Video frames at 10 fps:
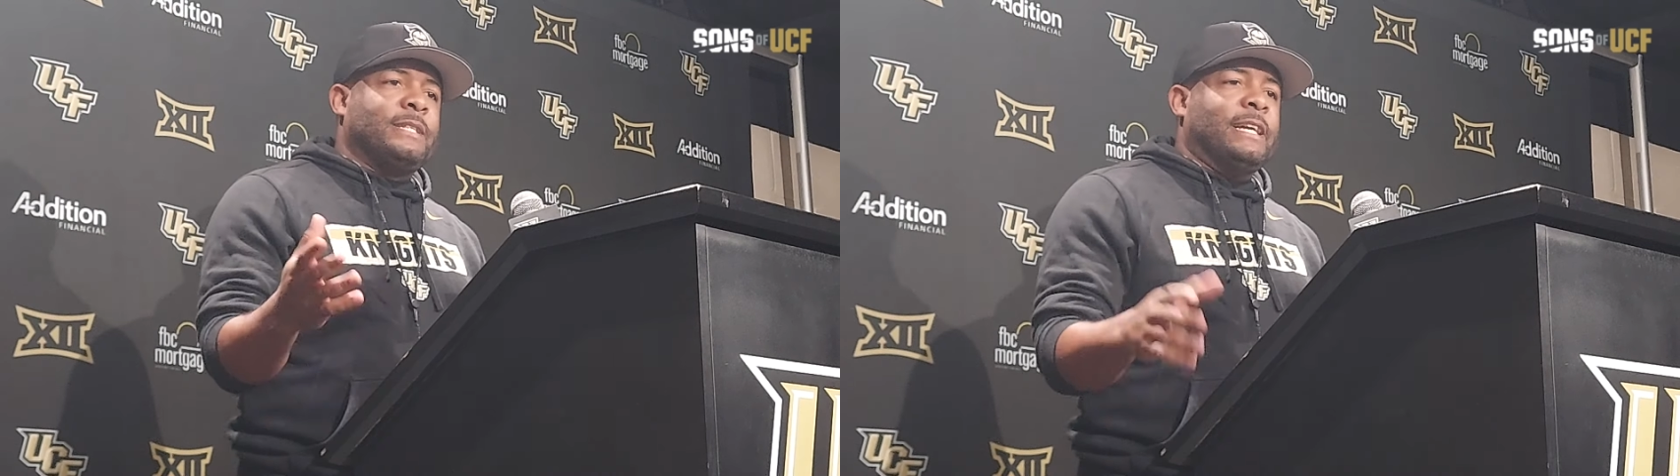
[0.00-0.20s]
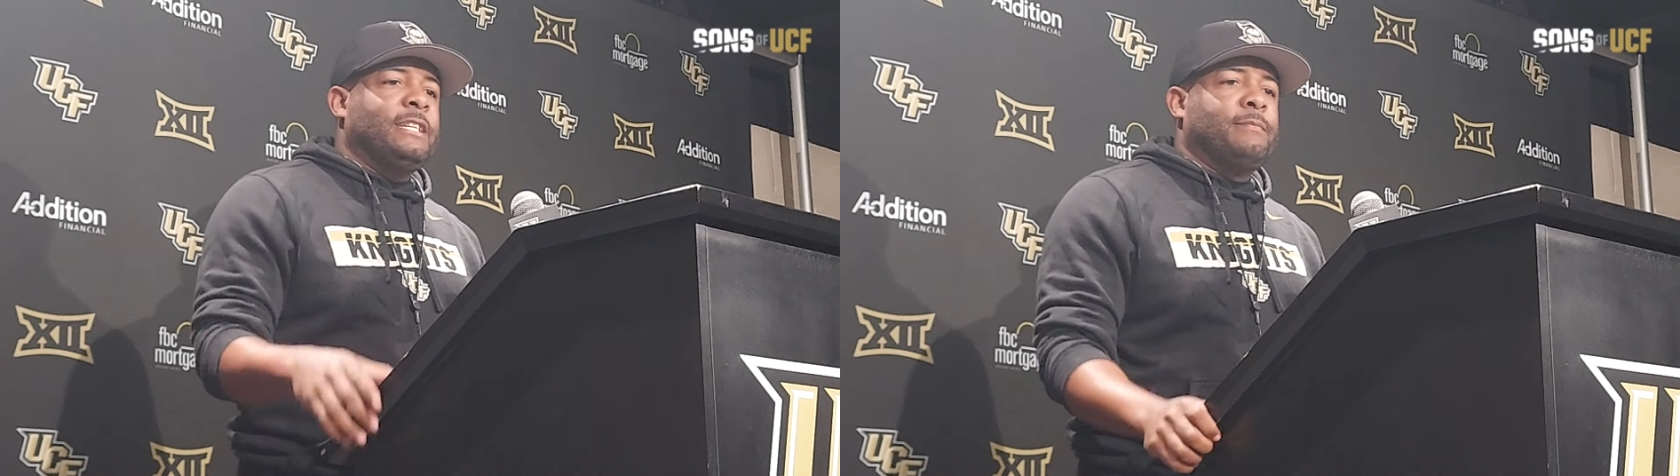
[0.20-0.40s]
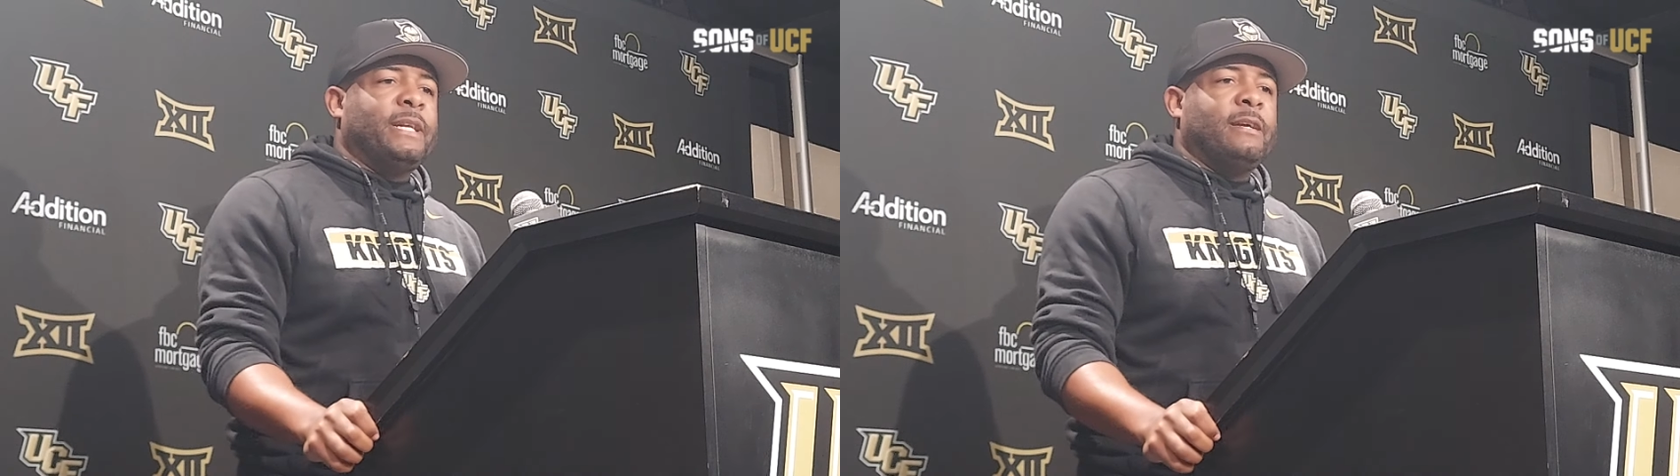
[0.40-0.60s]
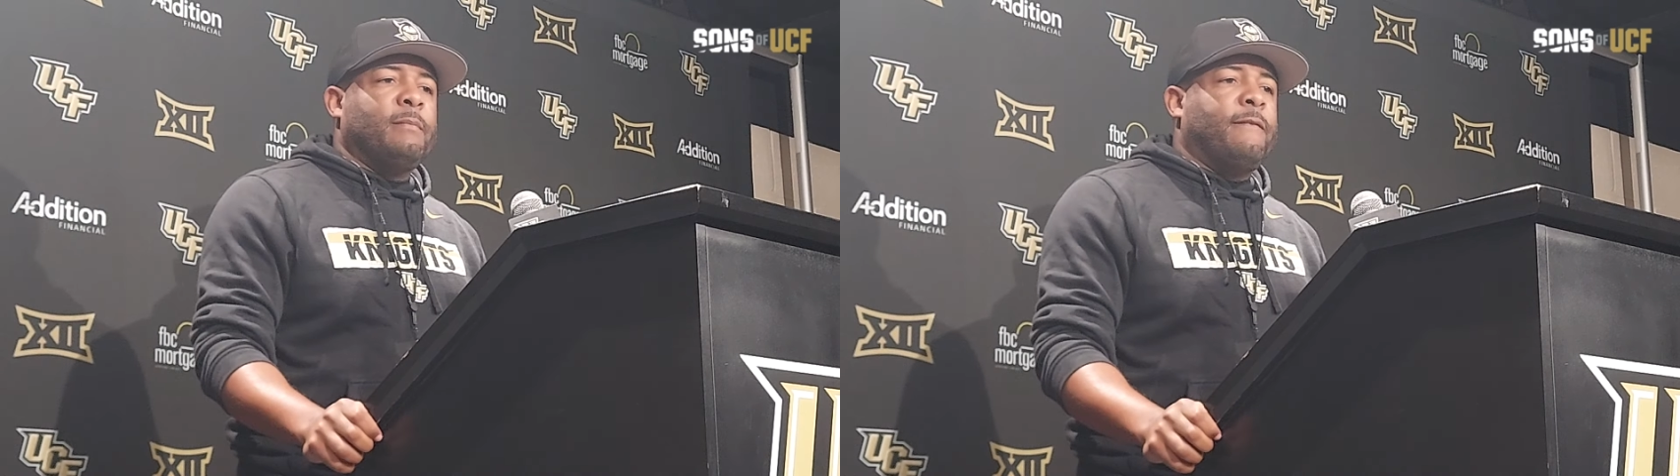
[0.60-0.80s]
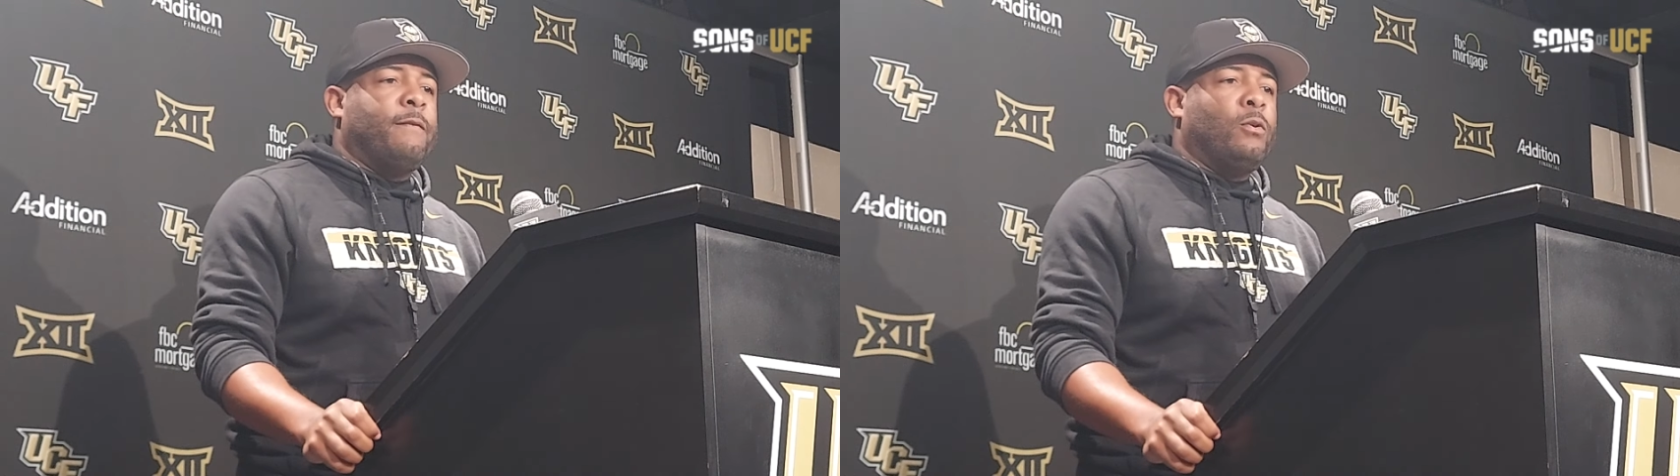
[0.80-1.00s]
that he's been in
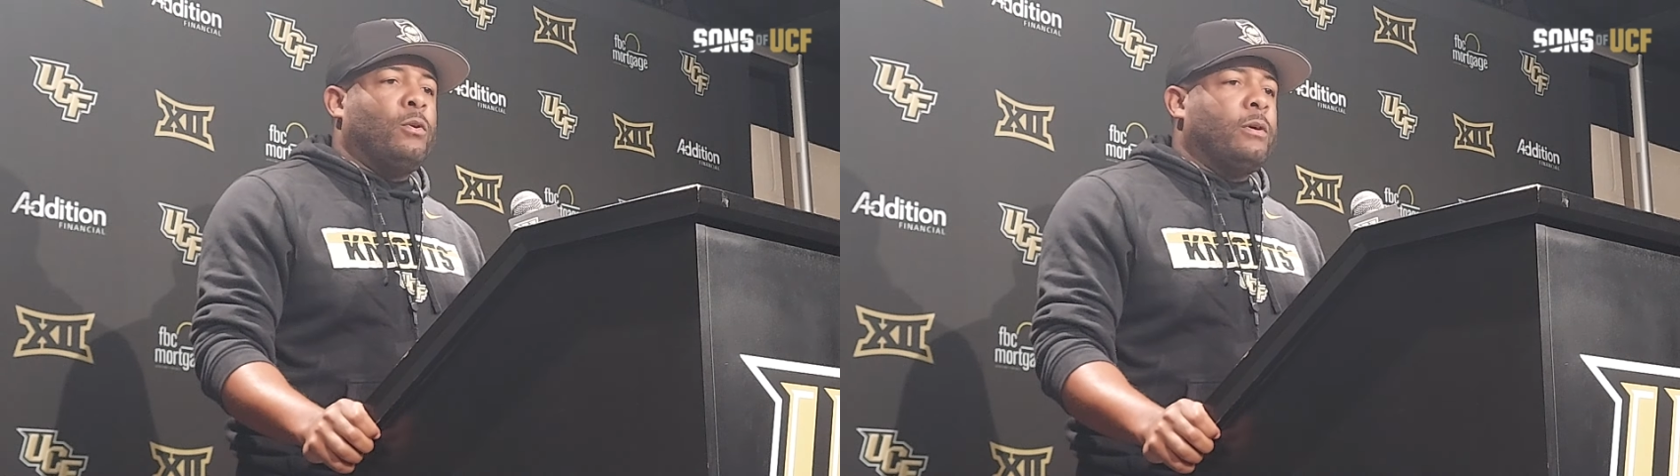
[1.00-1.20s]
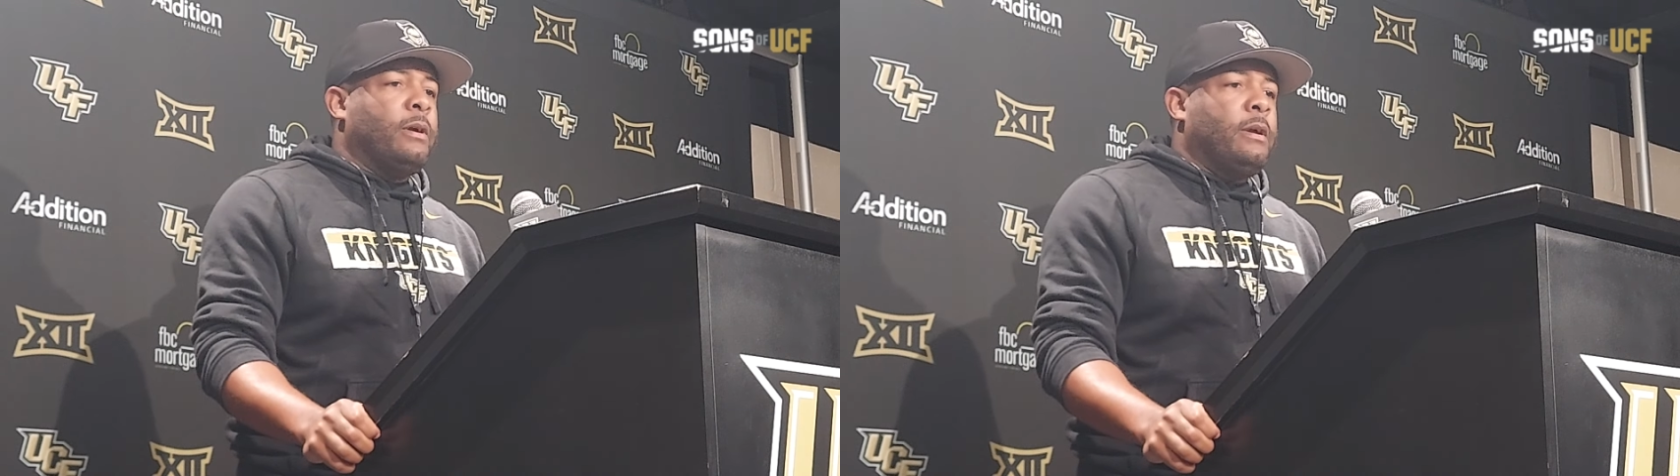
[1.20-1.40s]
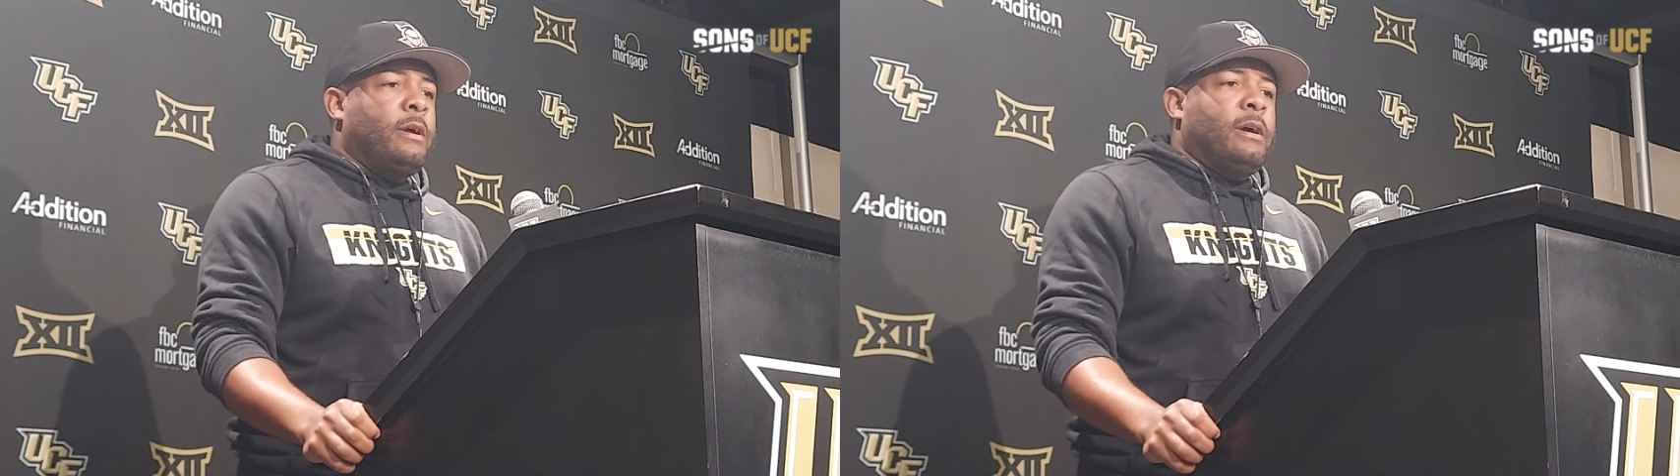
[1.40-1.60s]
before,